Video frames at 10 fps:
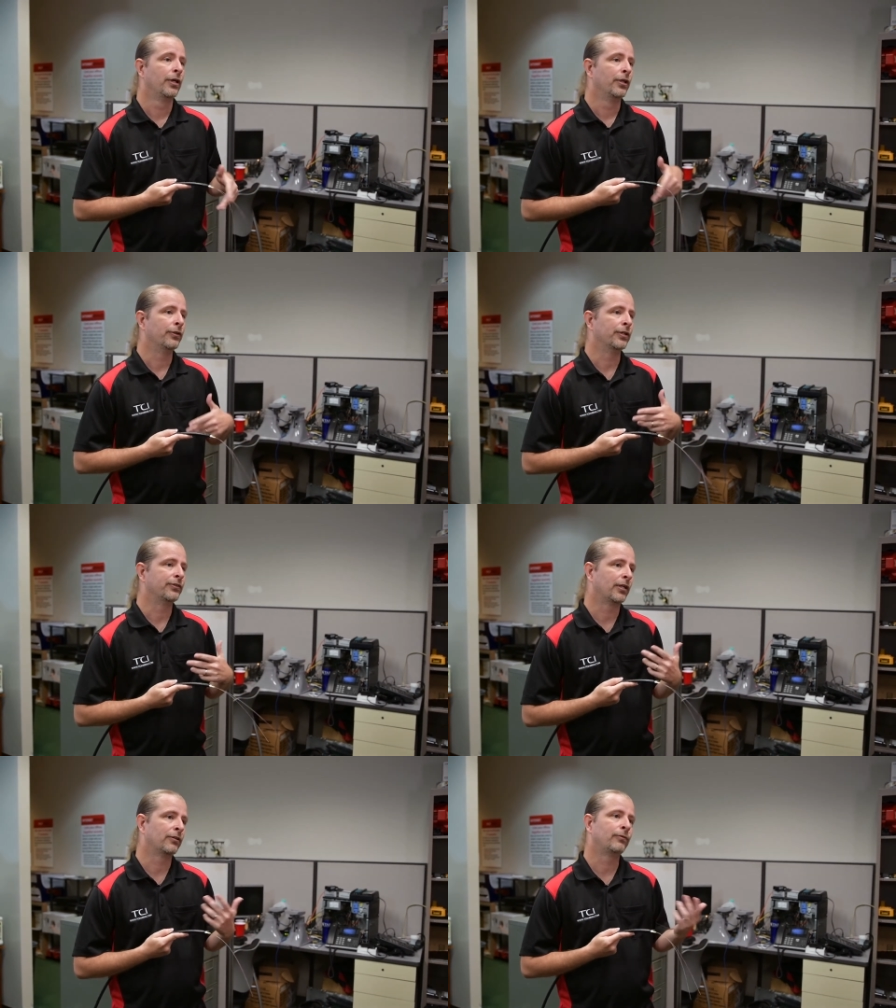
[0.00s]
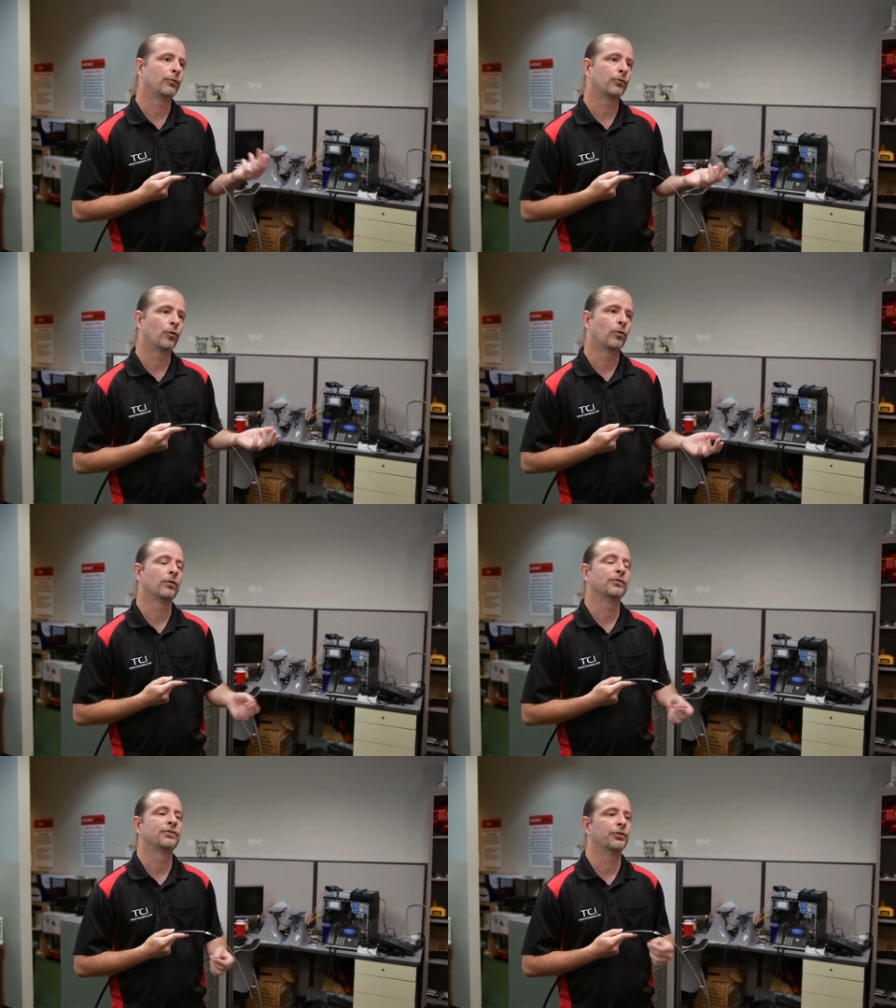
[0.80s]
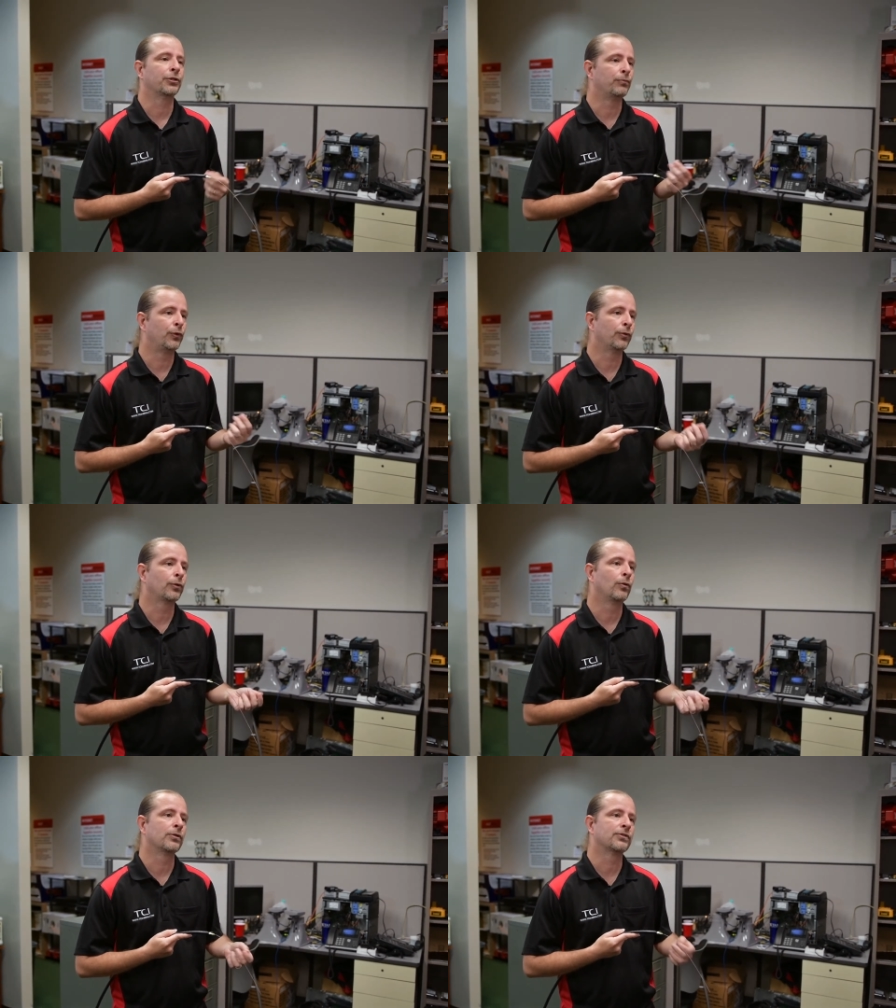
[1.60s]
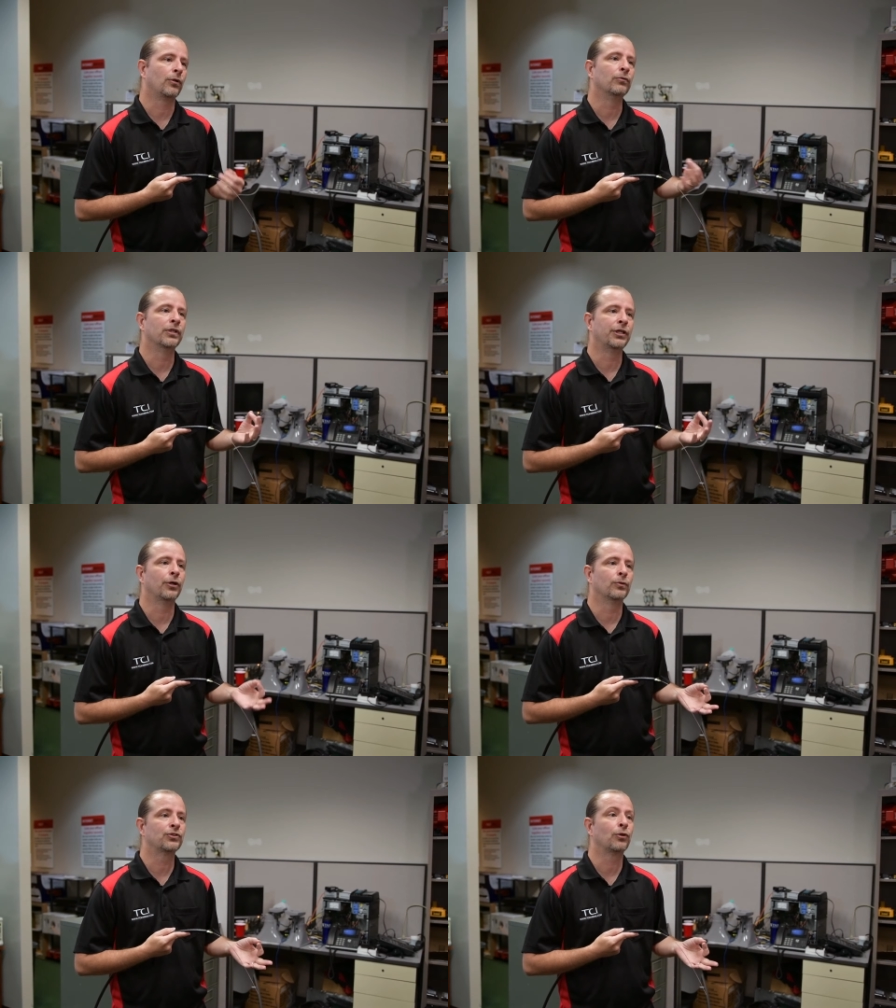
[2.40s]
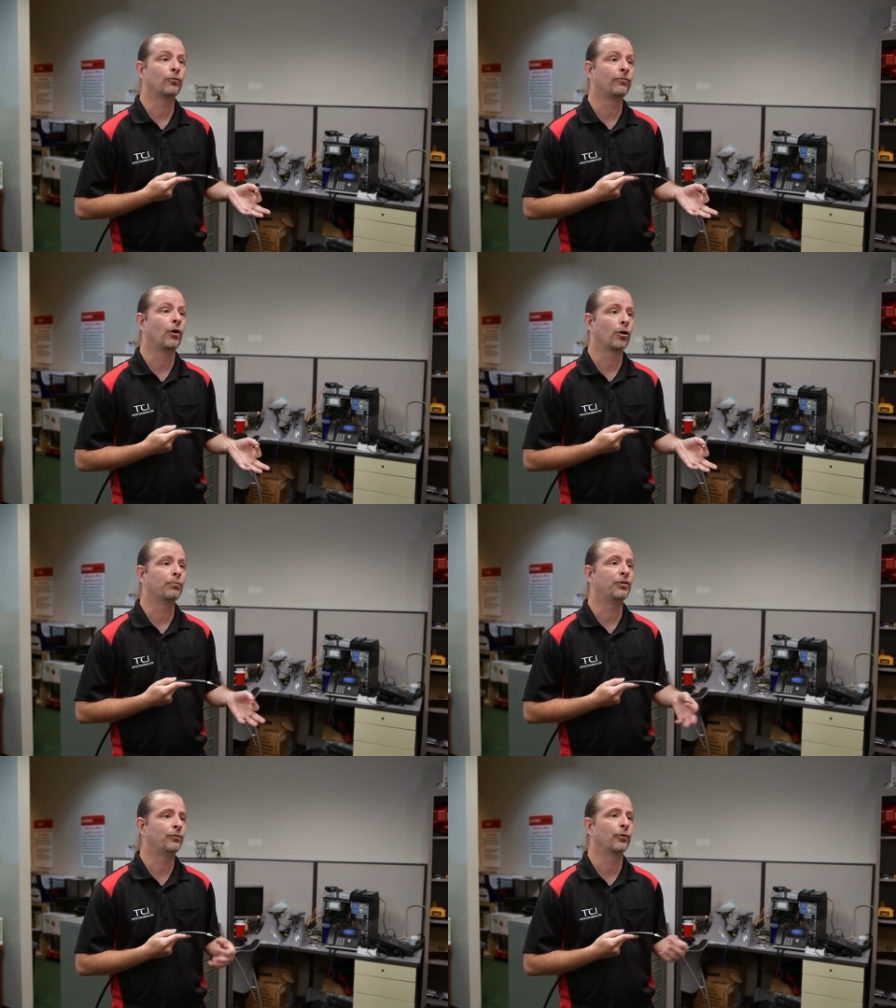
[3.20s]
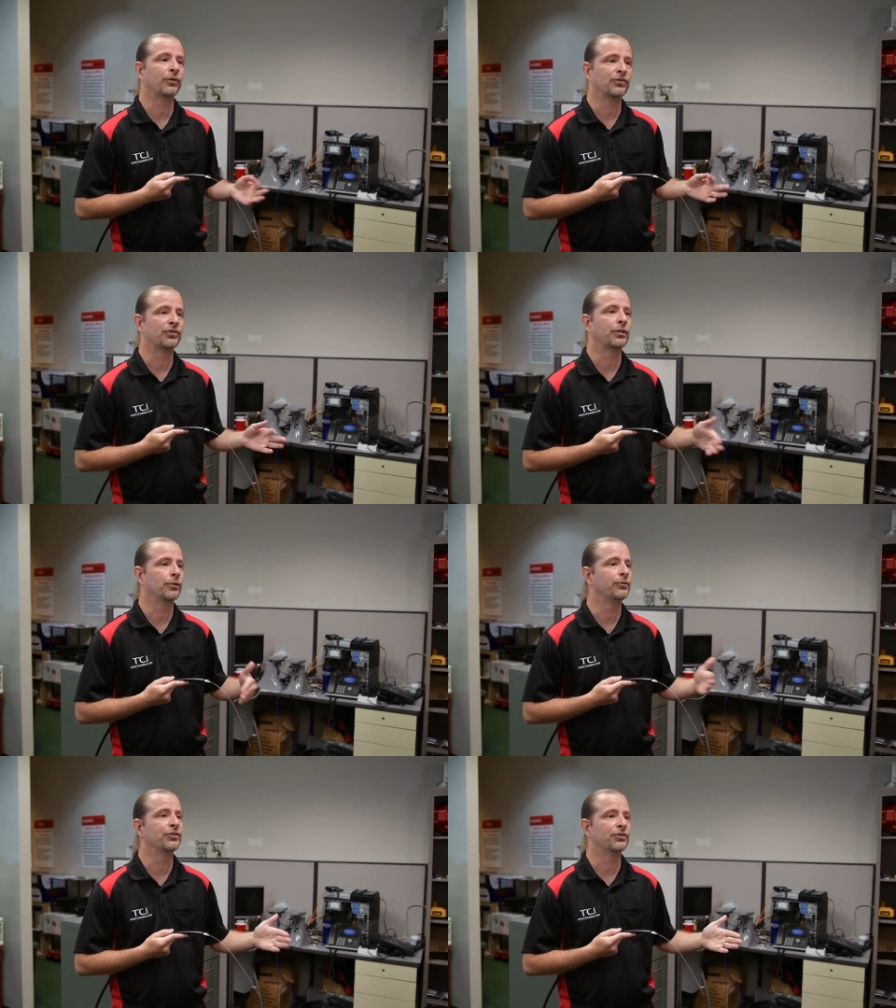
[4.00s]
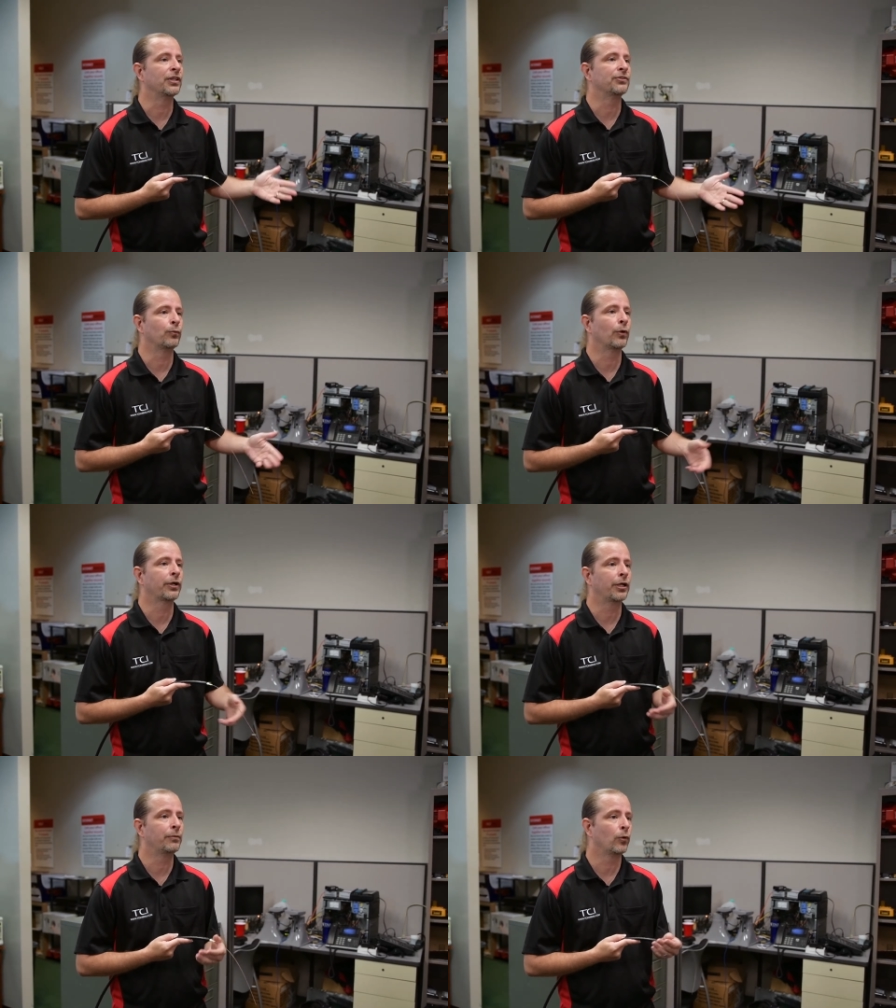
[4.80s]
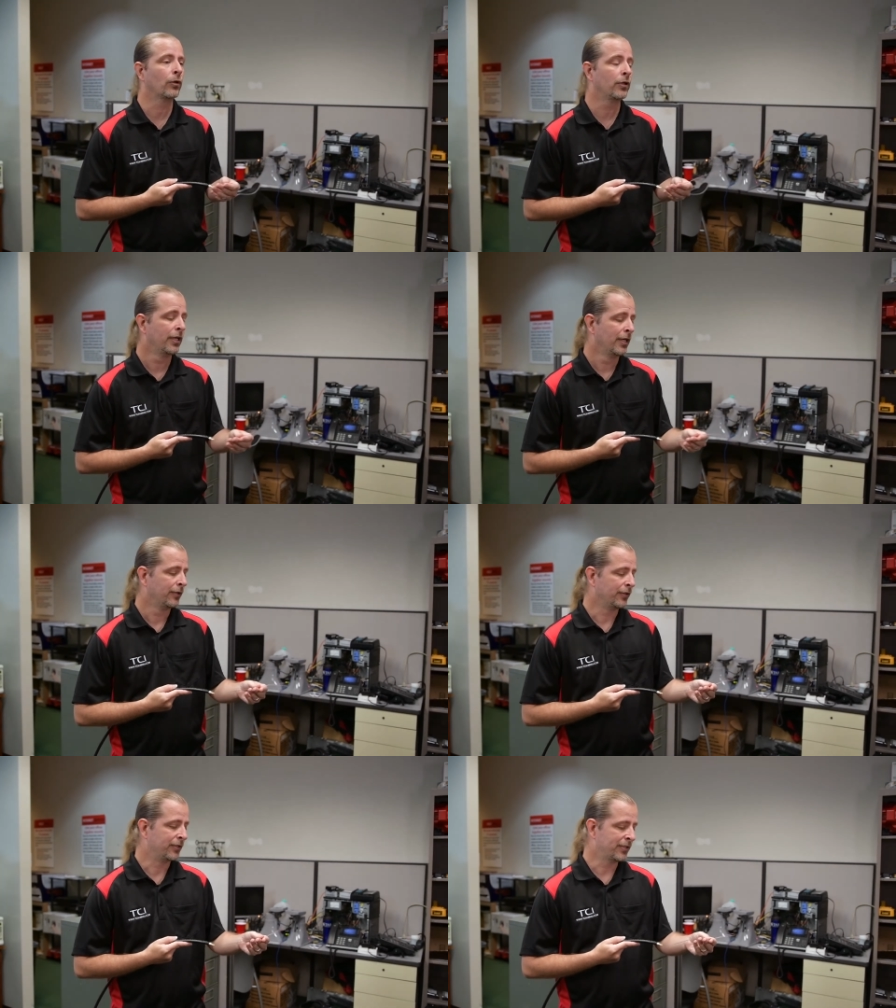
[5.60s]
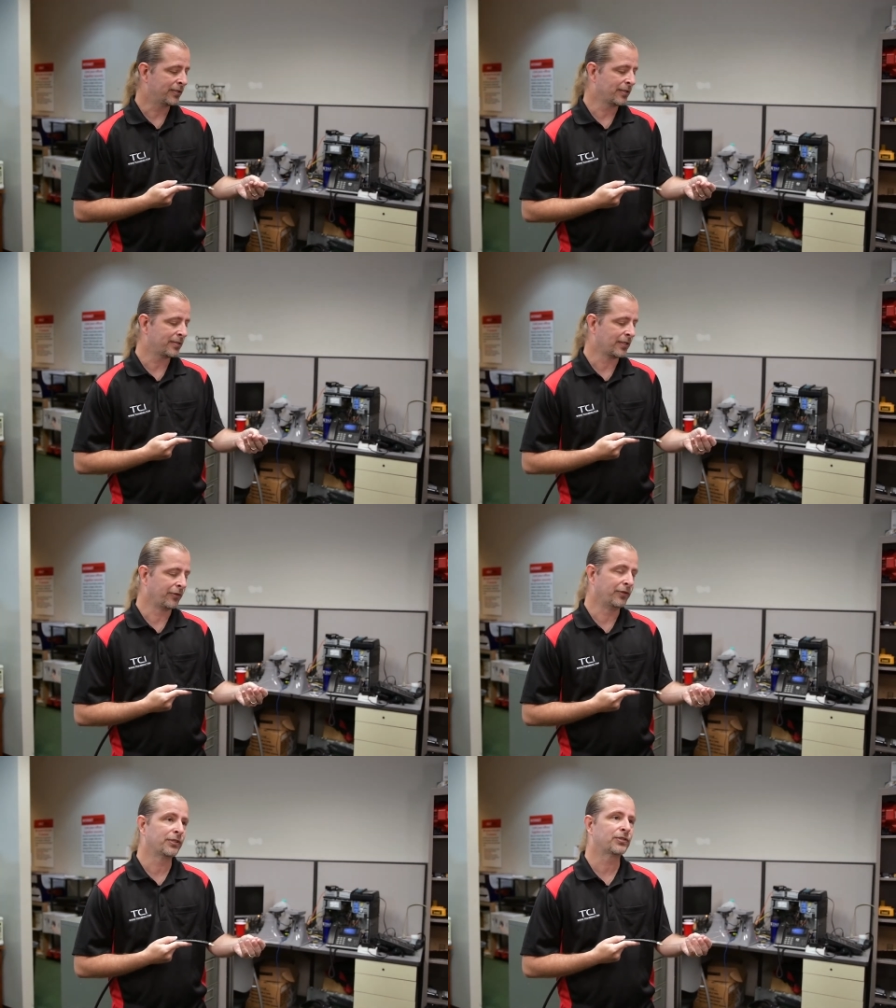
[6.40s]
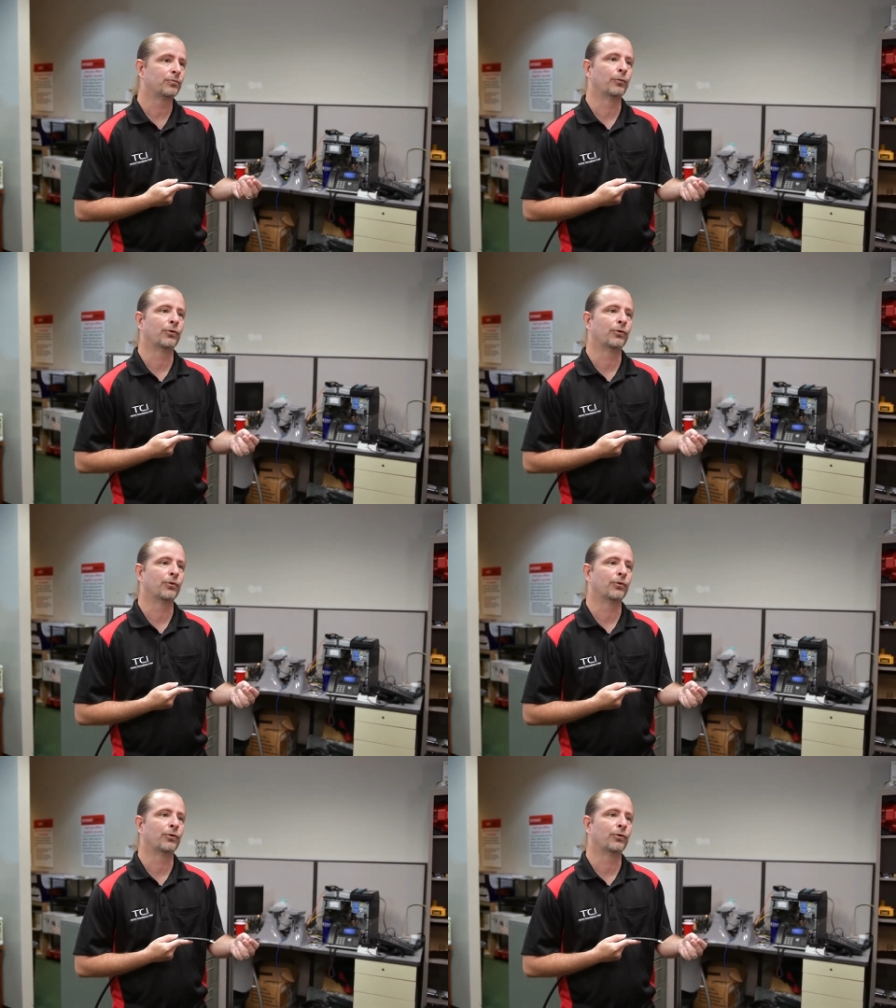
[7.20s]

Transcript: The telephone cords and the computer cords only go so far before their signal just doesn't work anymore. The distance on this, when we're